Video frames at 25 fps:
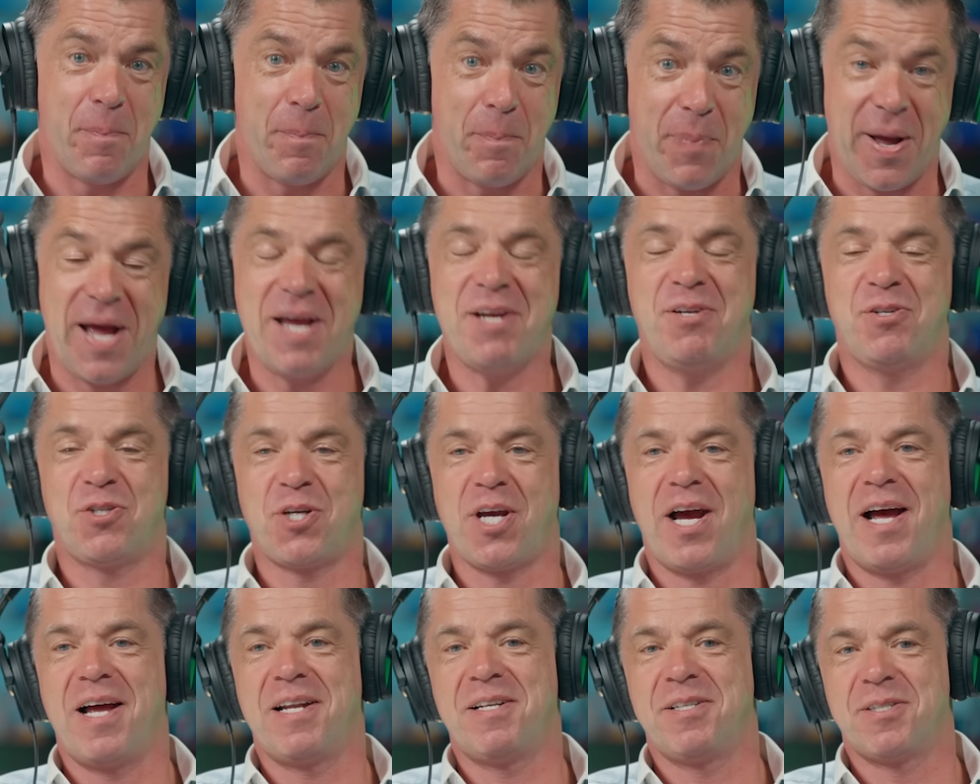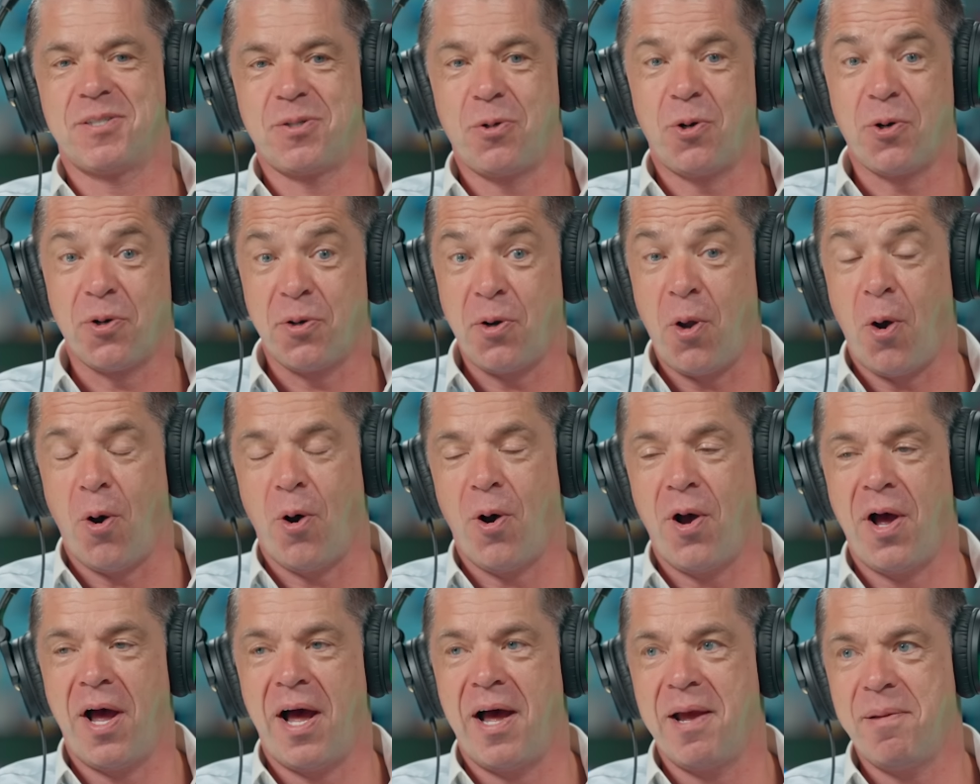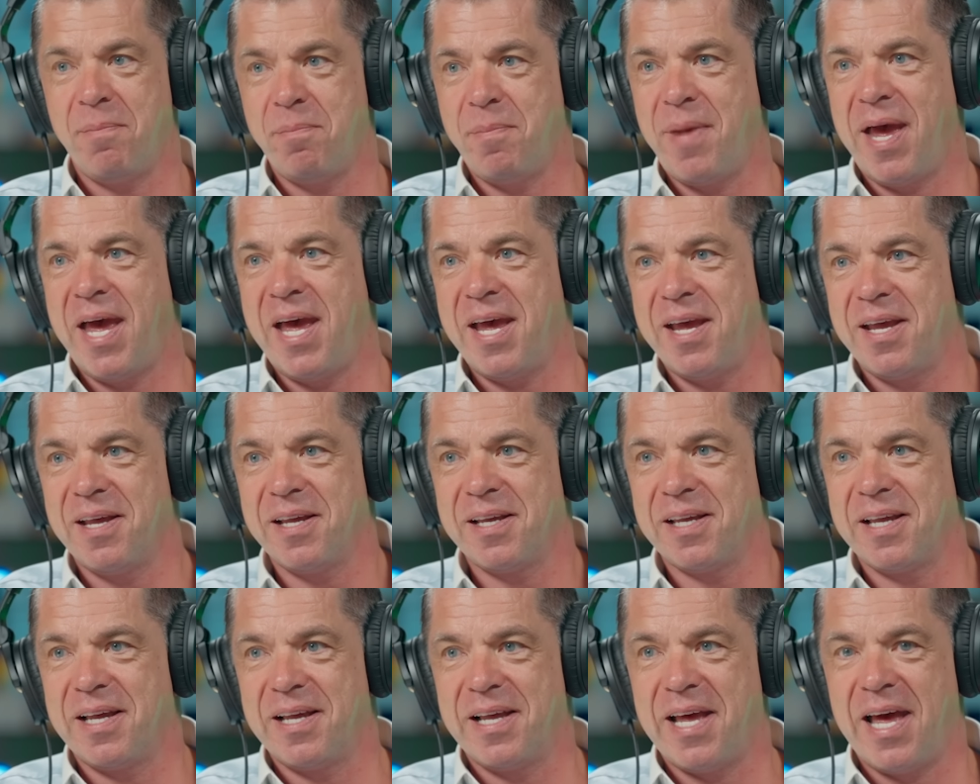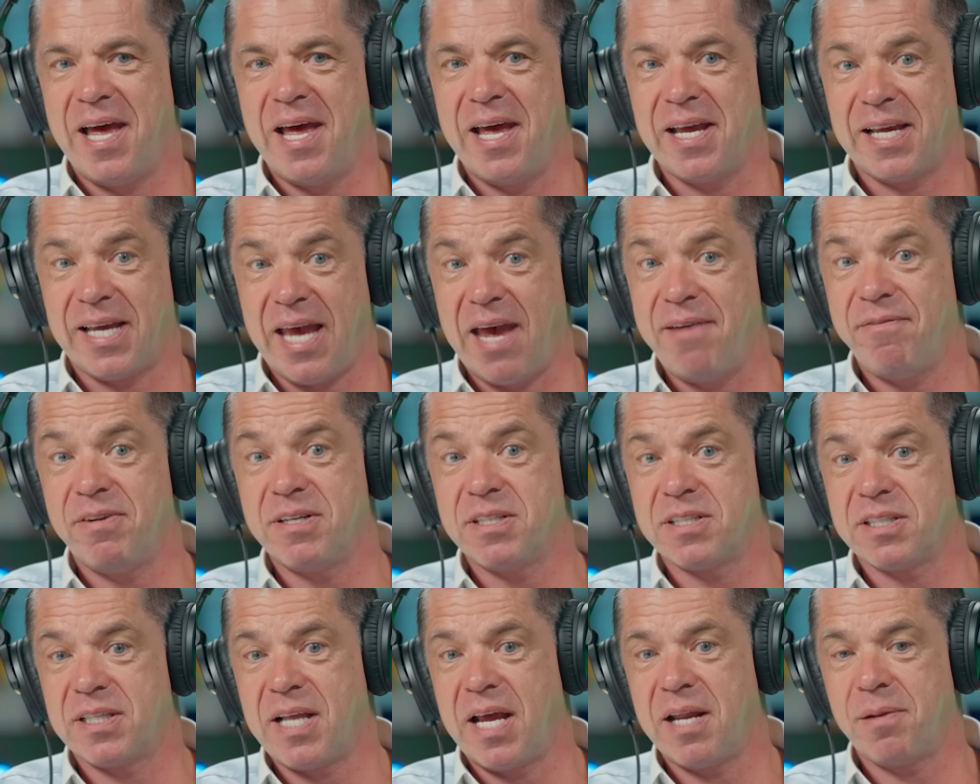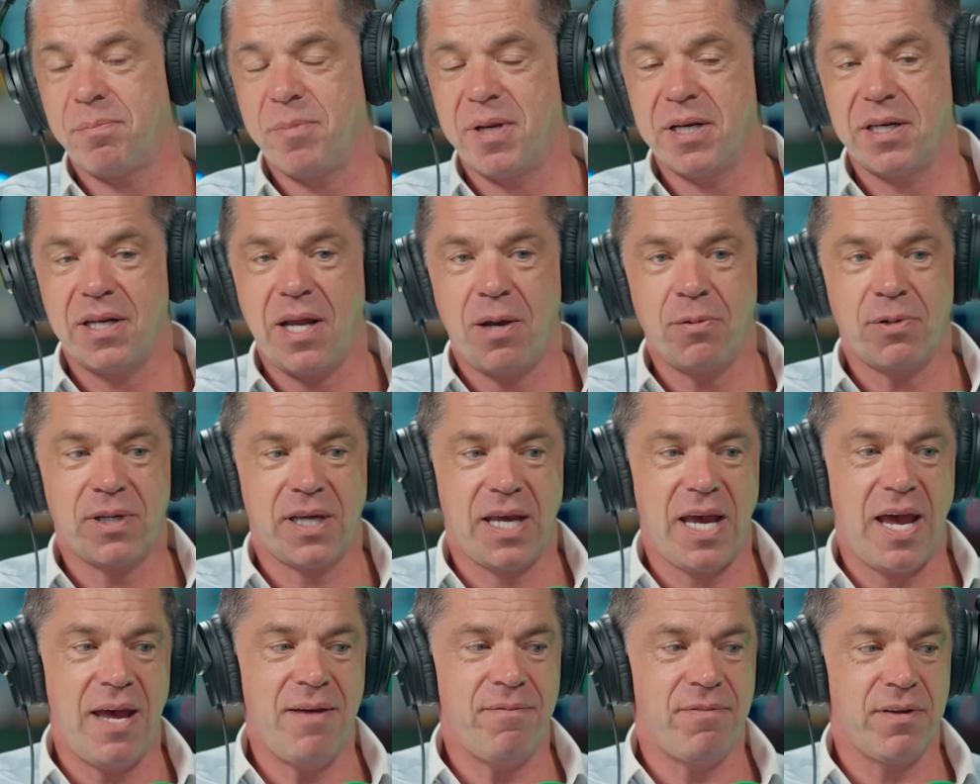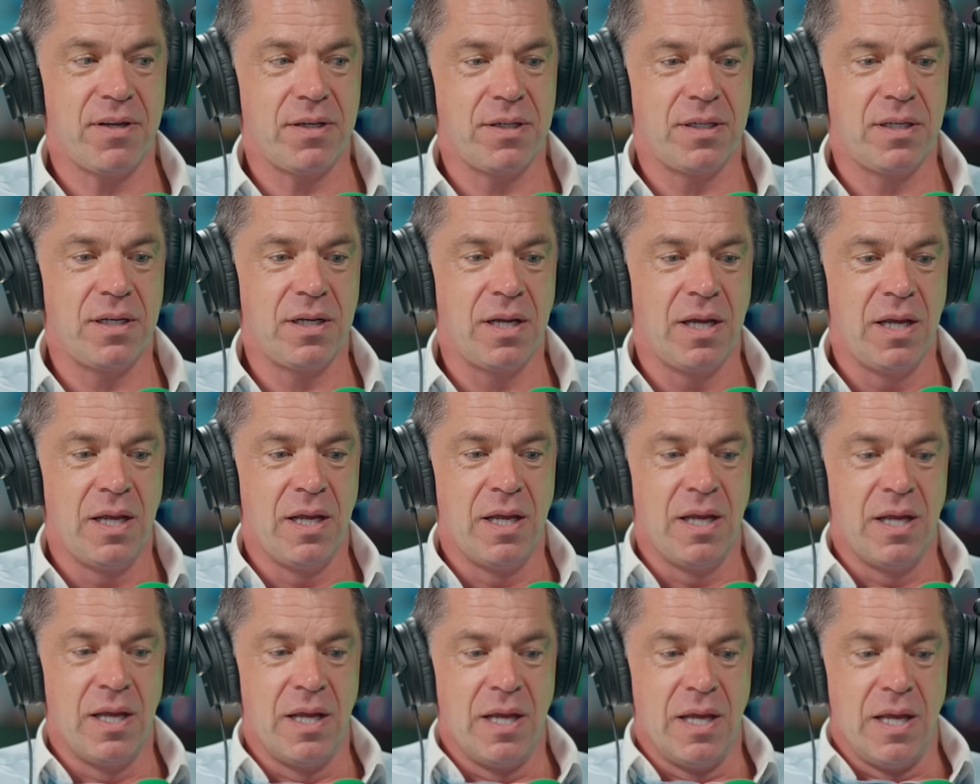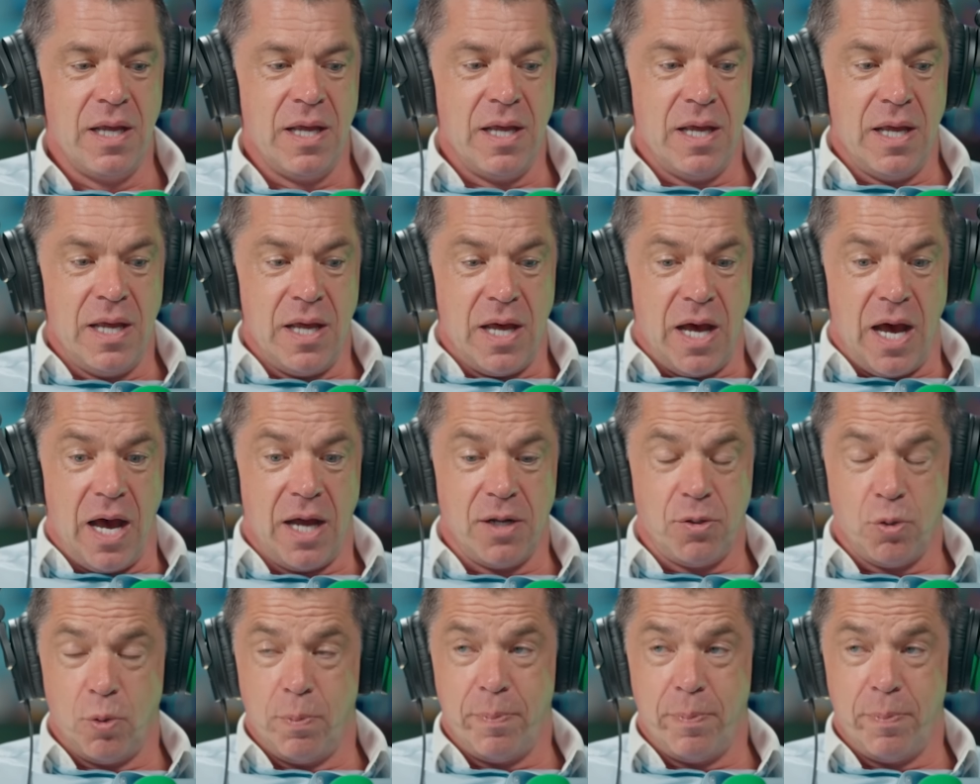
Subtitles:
by chance or not, I met Kevin Steadman. Now, Kevin had